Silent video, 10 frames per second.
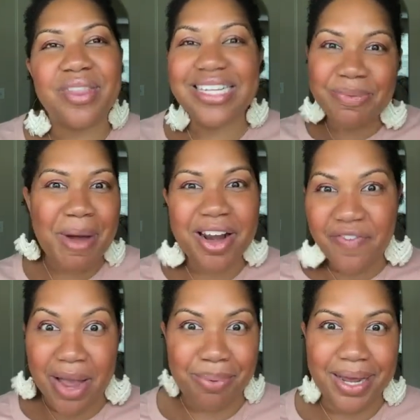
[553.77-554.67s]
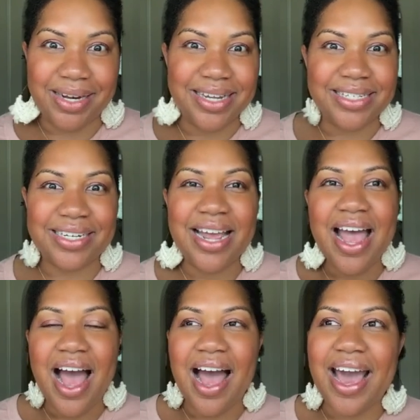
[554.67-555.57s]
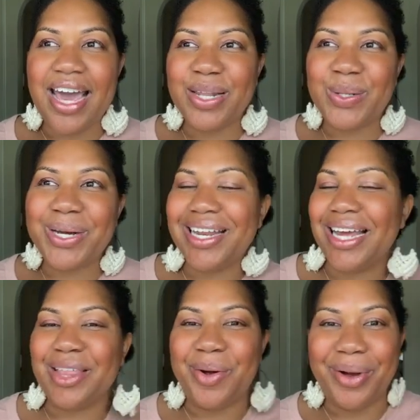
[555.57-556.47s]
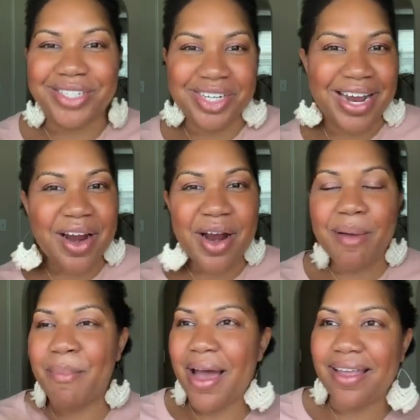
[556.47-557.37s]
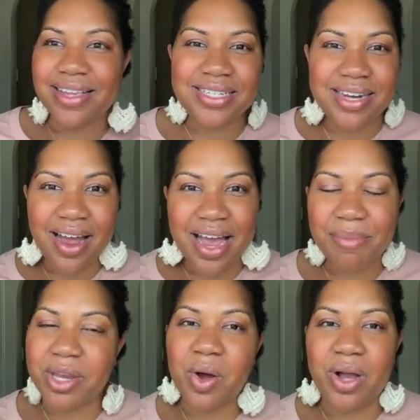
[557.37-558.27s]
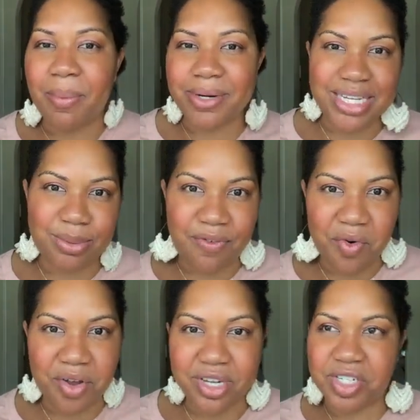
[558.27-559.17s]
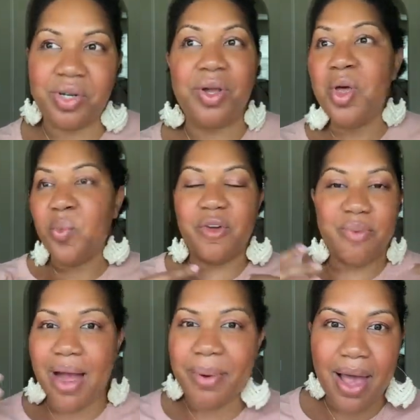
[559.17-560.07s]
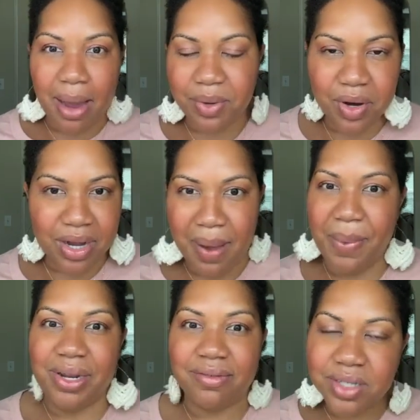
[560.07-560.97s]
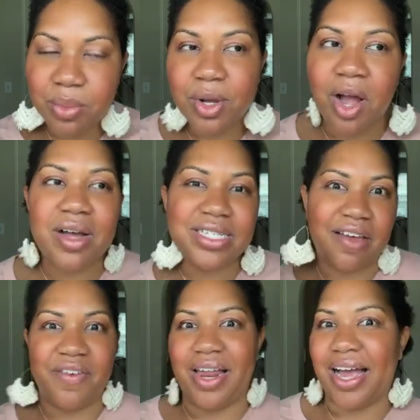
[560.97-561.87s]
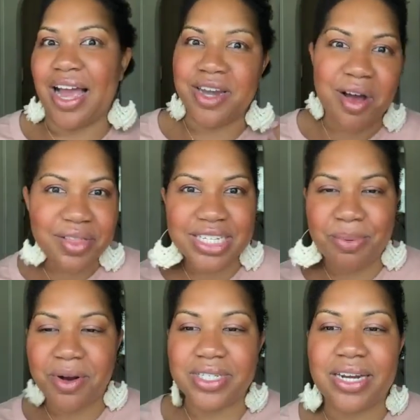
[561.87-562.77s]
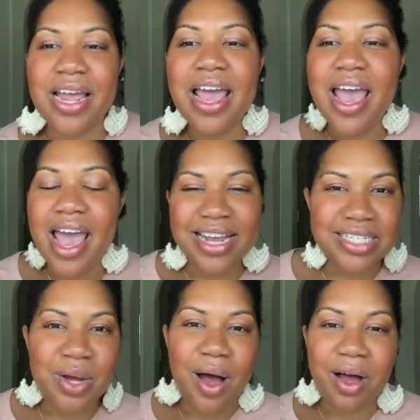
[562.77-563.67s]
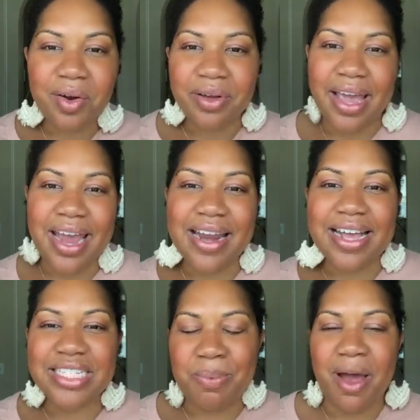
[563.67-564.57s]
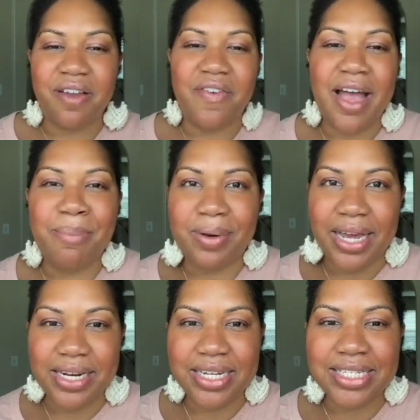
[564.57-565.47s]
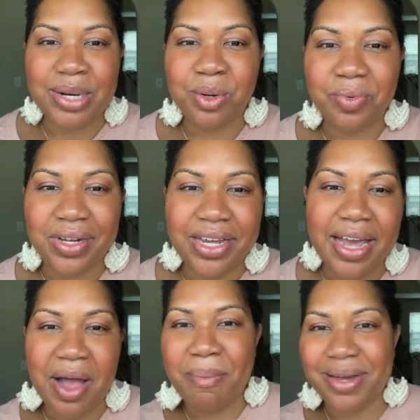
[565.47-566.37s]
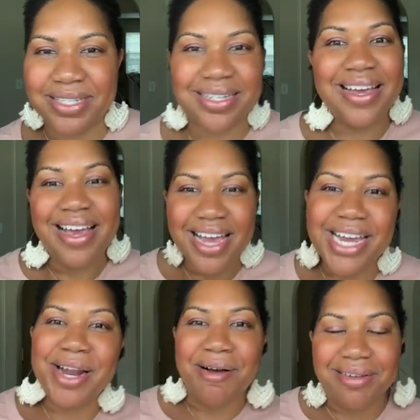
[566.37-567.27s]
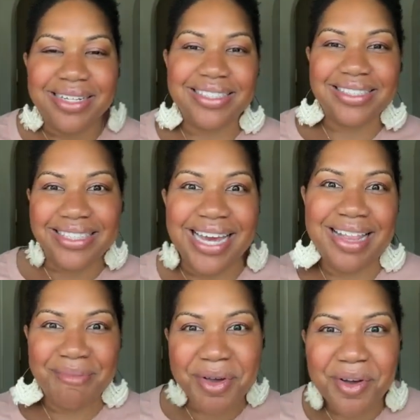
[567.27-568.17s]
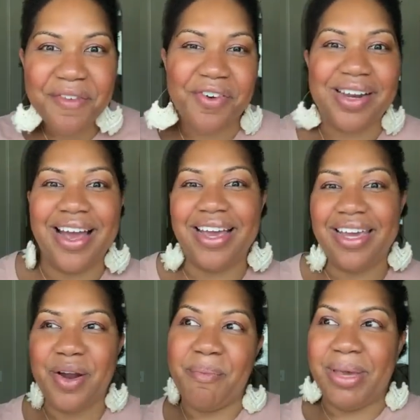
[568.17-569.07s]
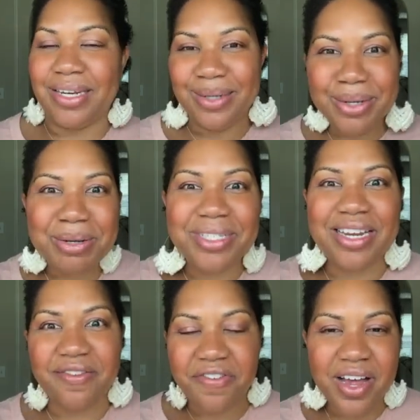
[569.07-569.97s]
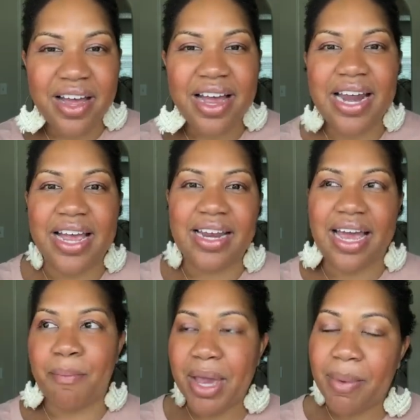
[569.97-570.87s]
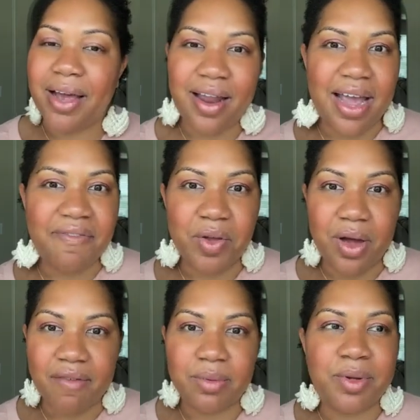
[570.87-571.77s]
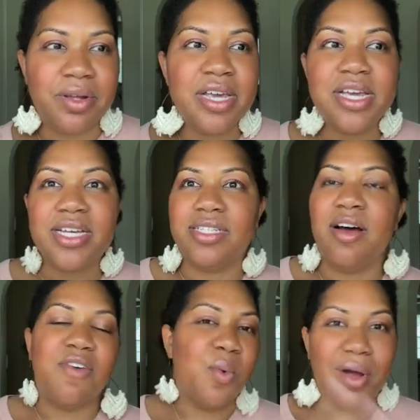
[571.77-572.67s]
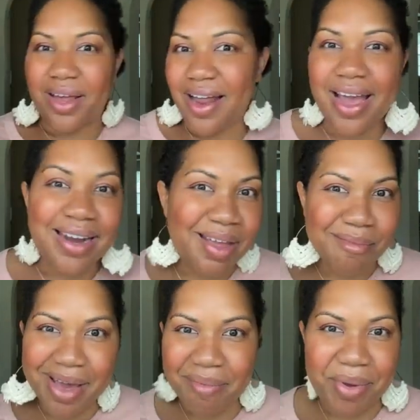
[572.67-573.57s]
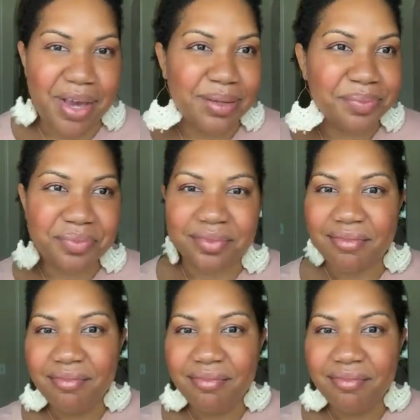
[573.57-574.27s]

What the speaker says: the Spotify playlist. I look at like the questionnaire. By this time, a couple days before the shoot, we've probably hopped on a couple of Zoom calls. I feel like I know this person. And so I'll create a Spotify playlist that'll really help us, get in the mood for like, being loose and fun and like make my client feel comfortable. So for one client, it might be